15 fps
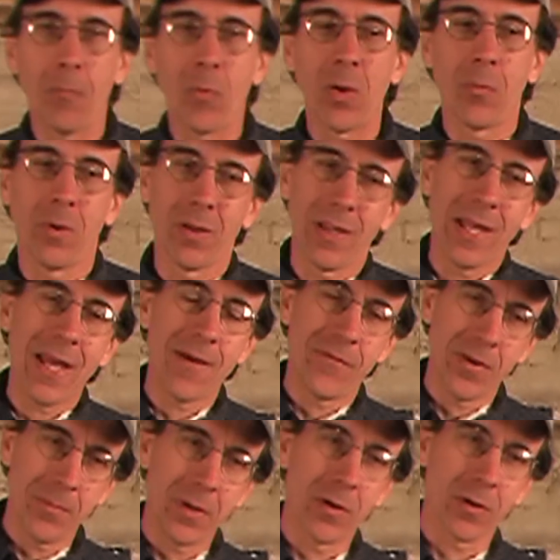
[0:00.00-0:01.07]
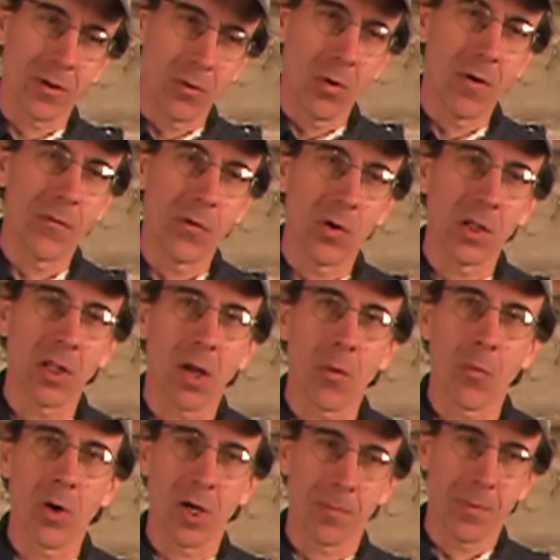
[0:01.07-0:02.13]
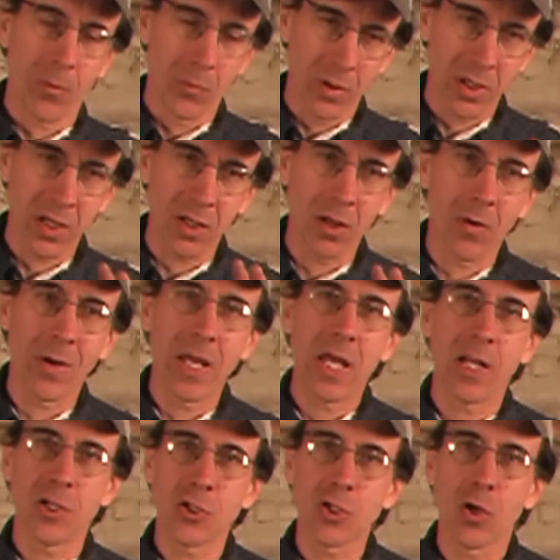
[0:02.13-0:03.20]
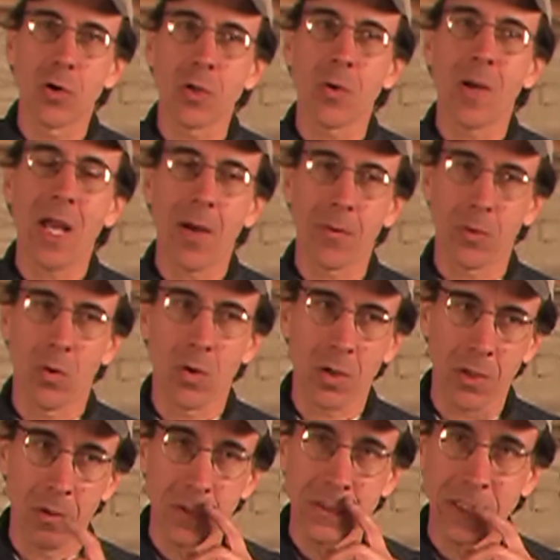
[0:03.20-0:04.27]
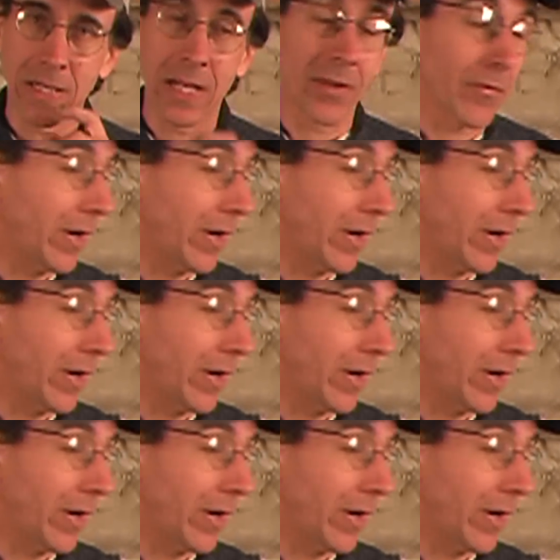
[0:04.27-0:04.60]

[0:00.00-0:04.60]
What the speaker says: We will have him here to go over all our work, but we're going to go ahead and show you how it all goes together